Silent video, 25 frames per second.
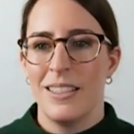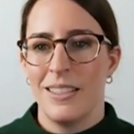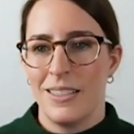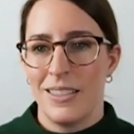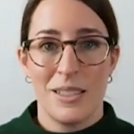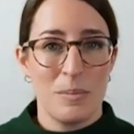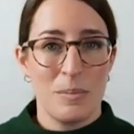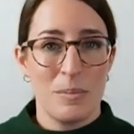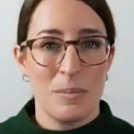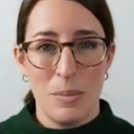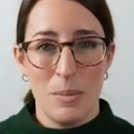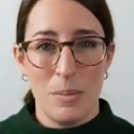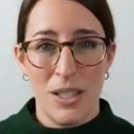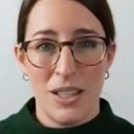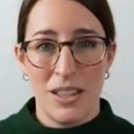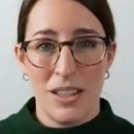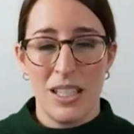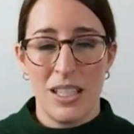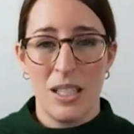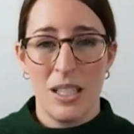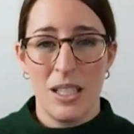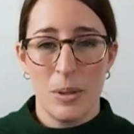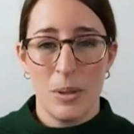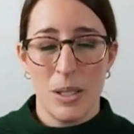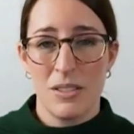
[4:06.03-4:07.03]
is maybe
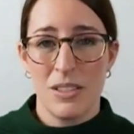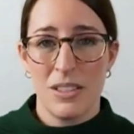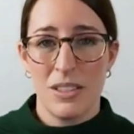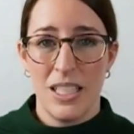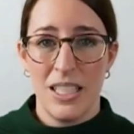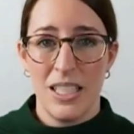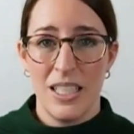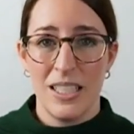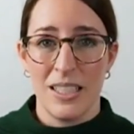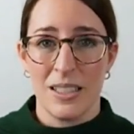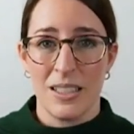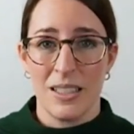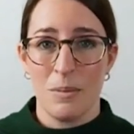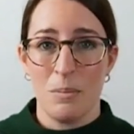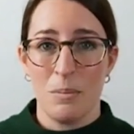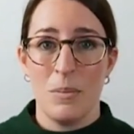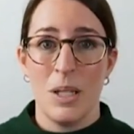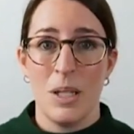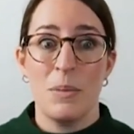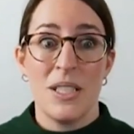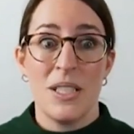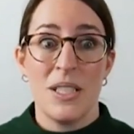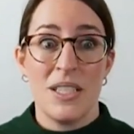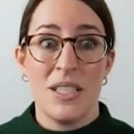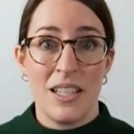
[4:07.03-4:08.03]
thinking about delaying,
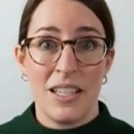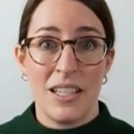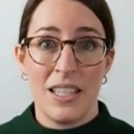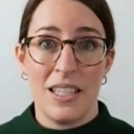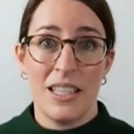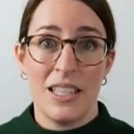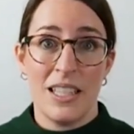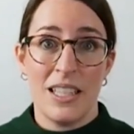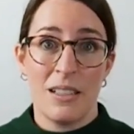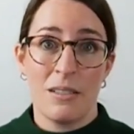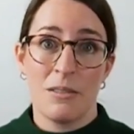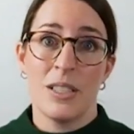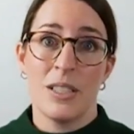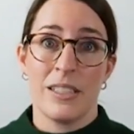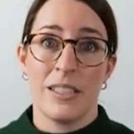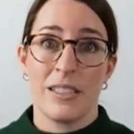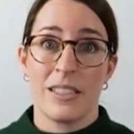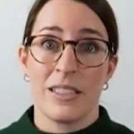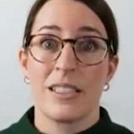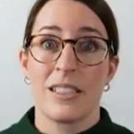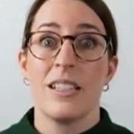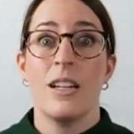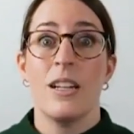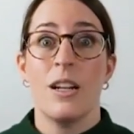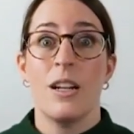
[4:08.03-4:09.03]
maybe taking that
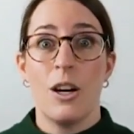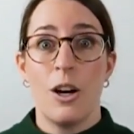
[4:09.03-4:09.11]
risk,